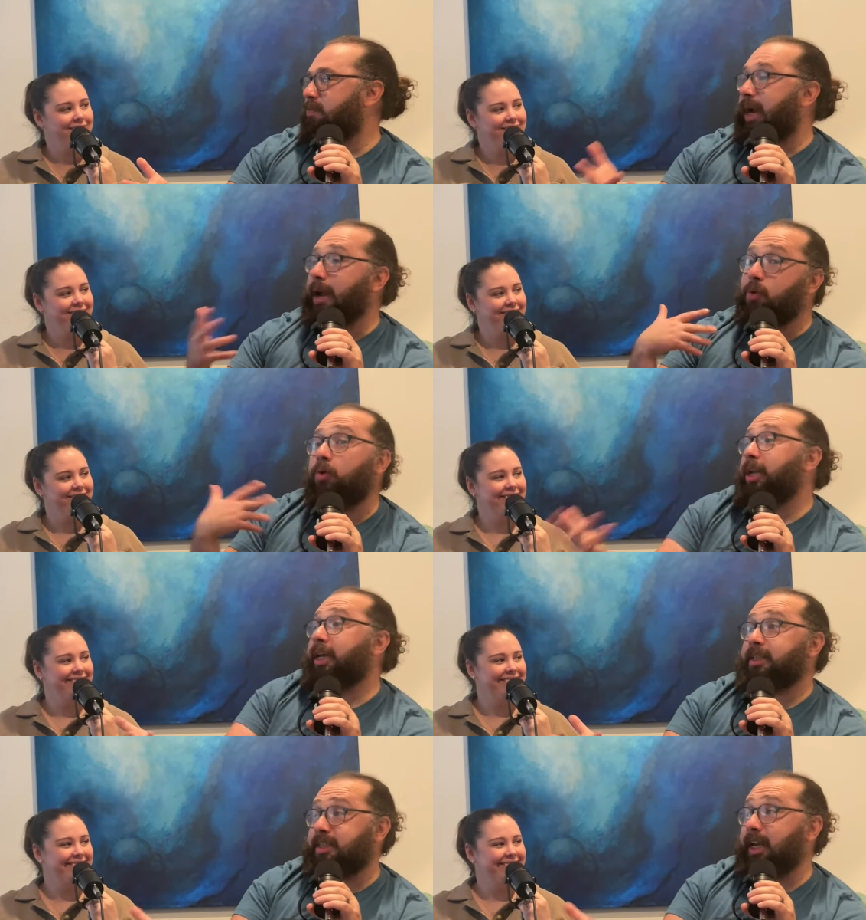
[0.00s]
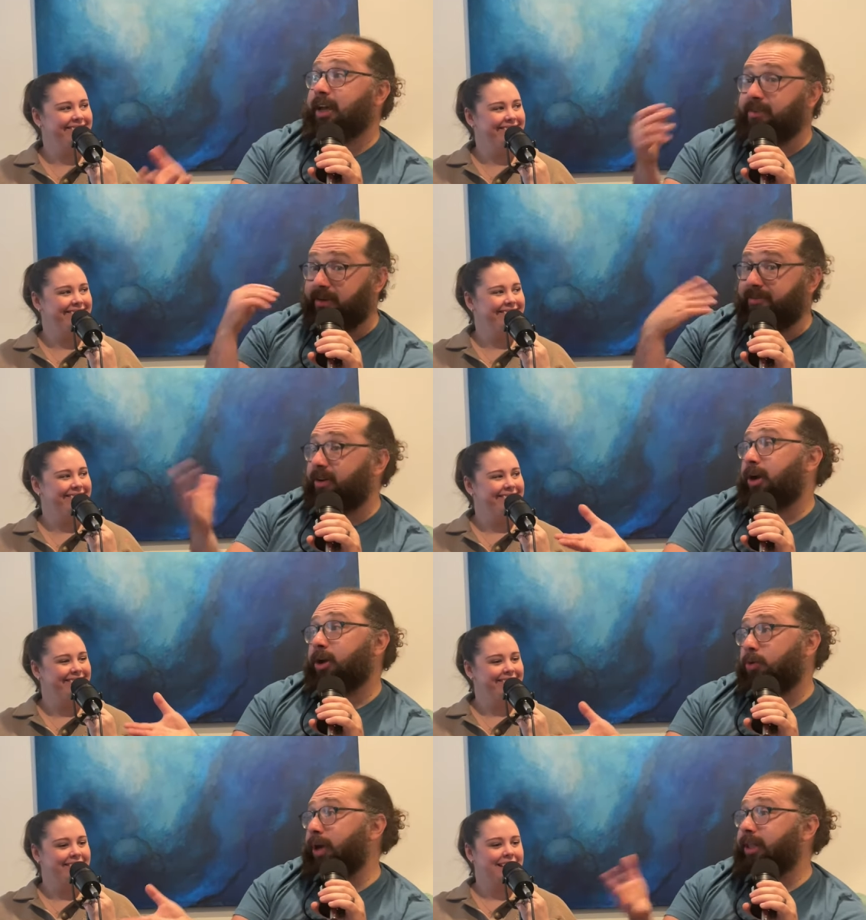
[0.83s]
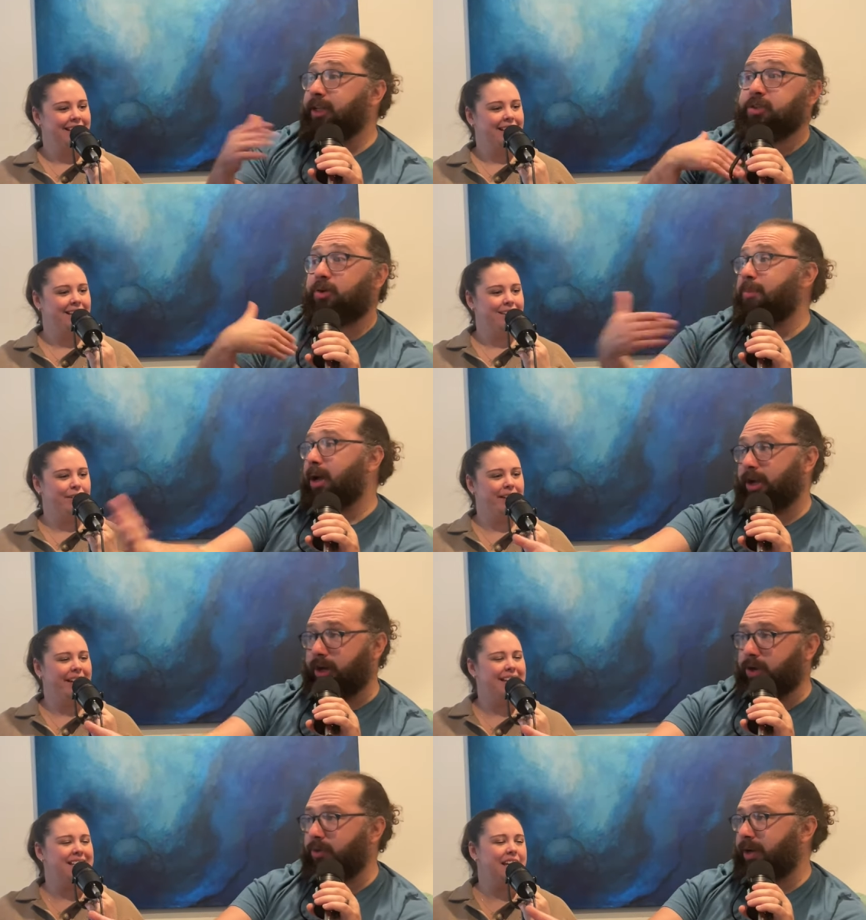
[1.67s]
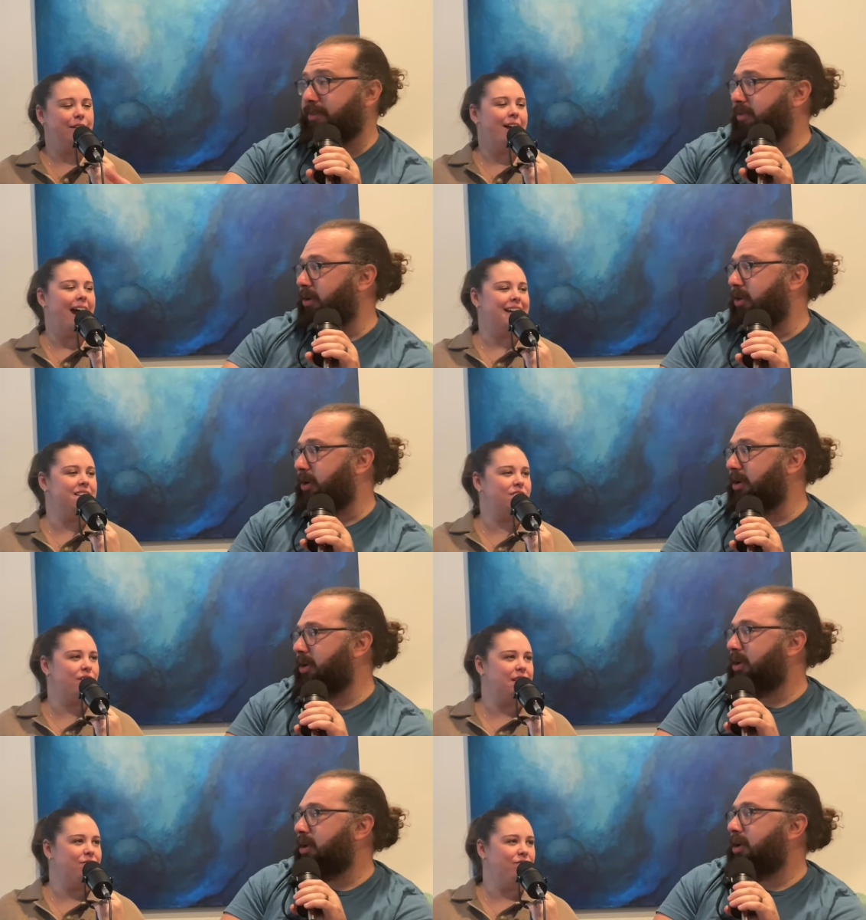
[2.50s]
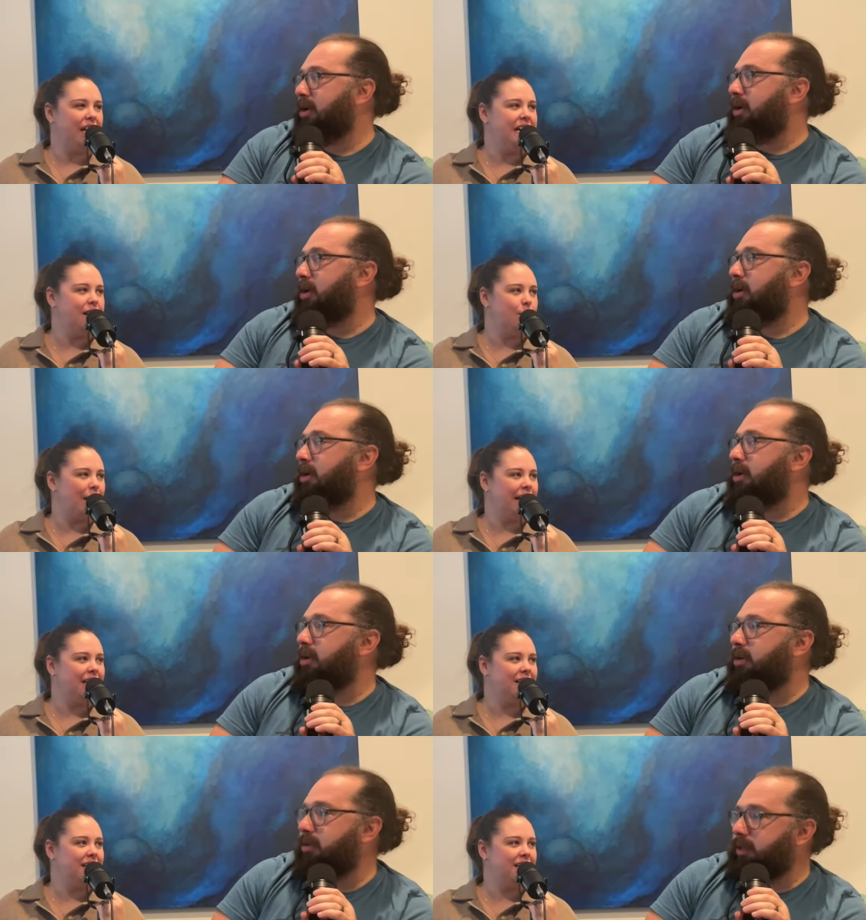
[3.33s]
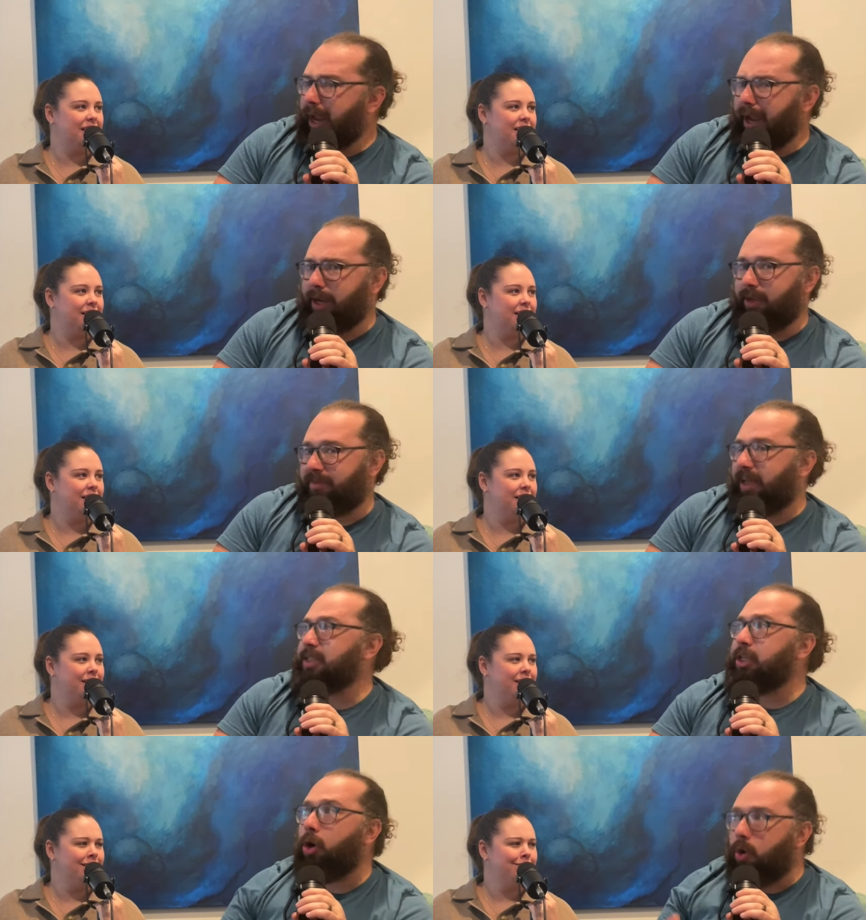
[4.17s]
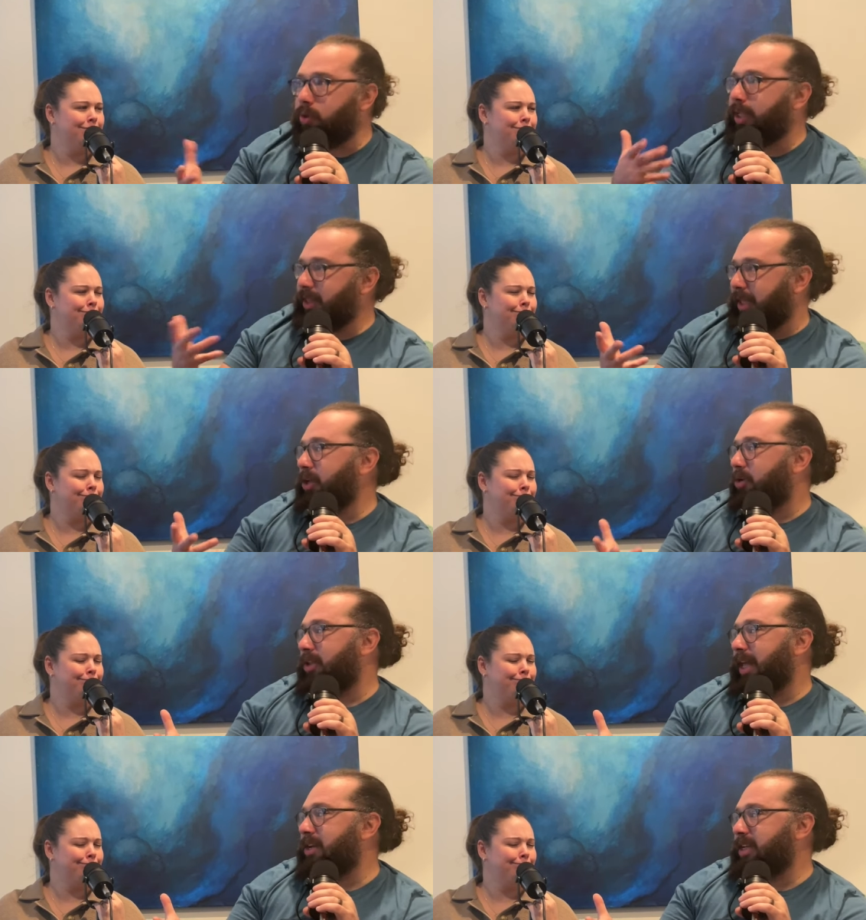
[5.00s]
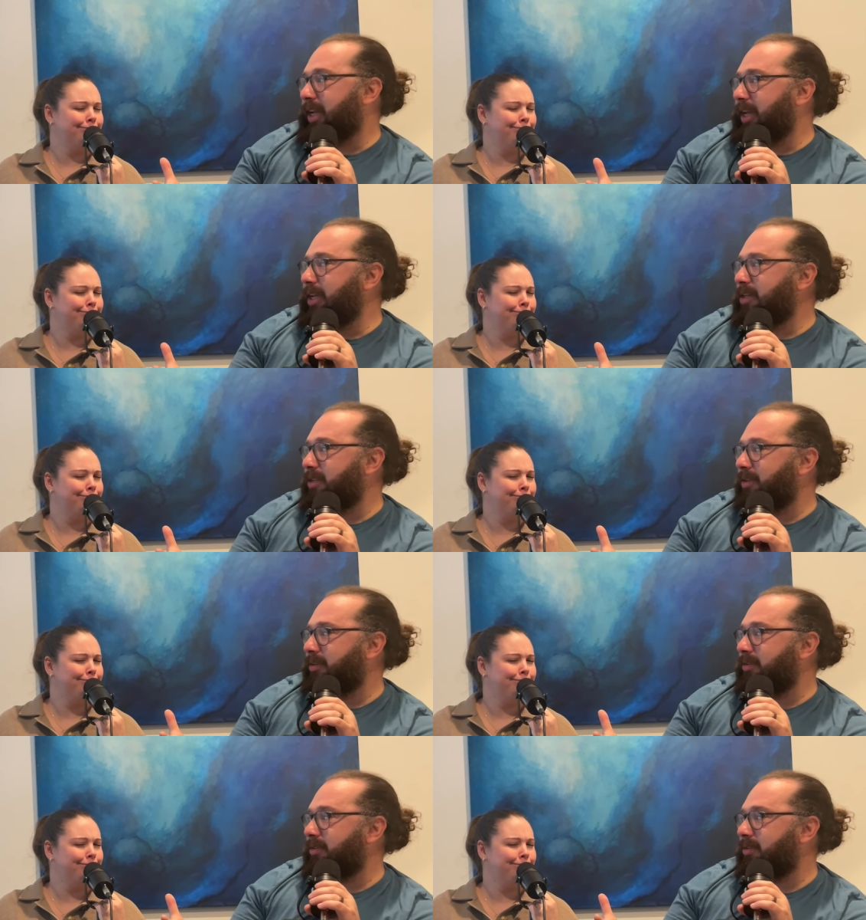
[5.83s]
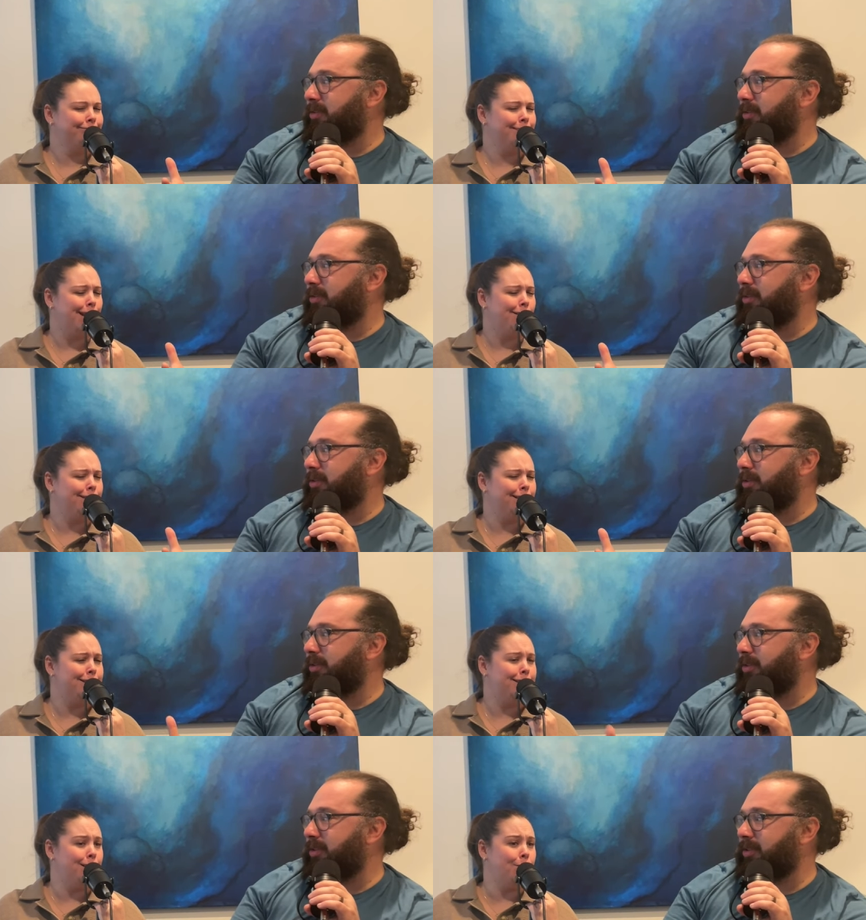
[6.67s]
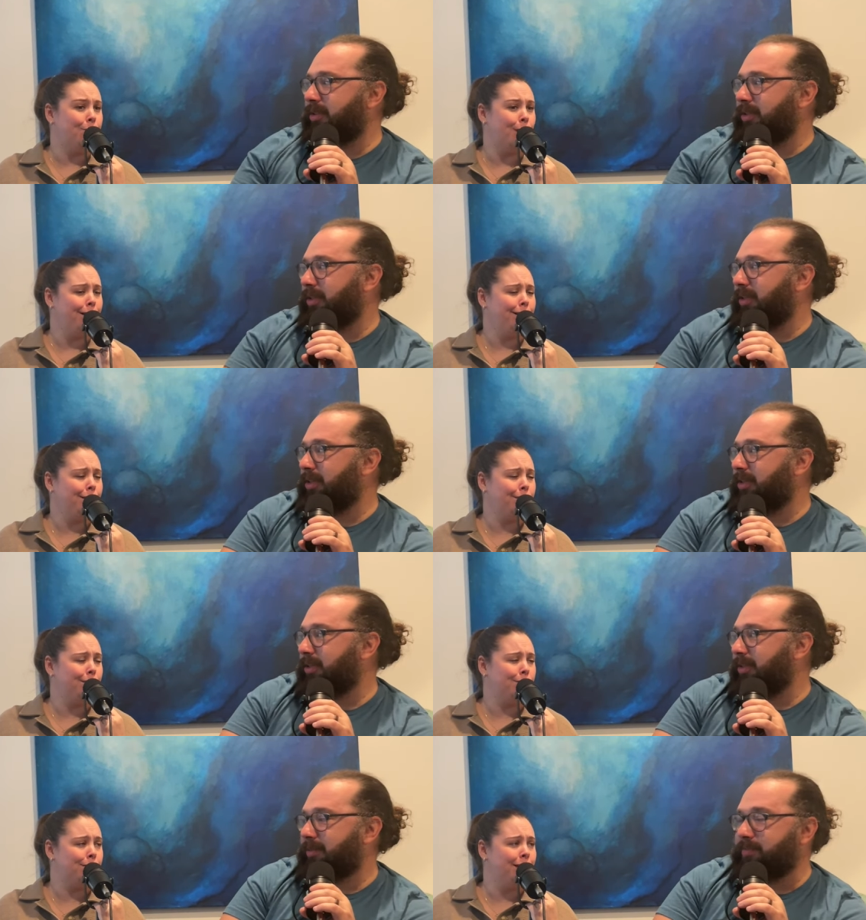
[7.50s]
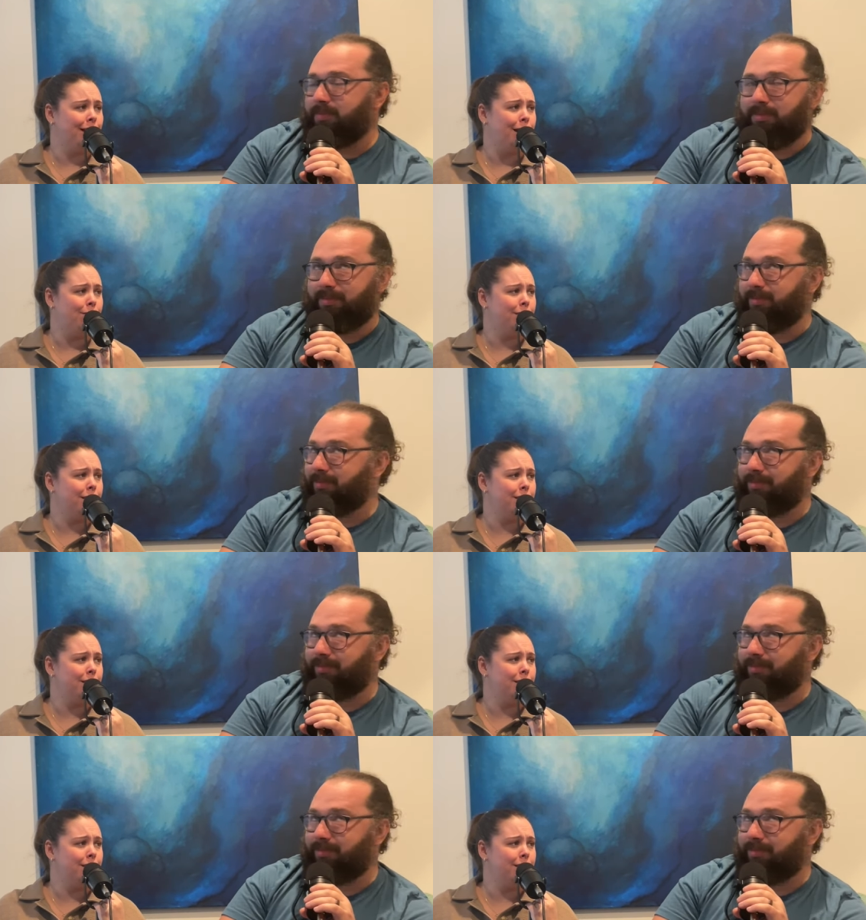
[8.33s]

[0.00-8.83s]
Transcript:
Speaker 1: but i'm going to get sick of it very quickly so i'm not going to go any further ice
Speaker 2: cream very quick yeah if
Speaker 1: that's the only thing you're allowed to eat
Speaker 2: i would get sick of broccoli real quick i wouldn't get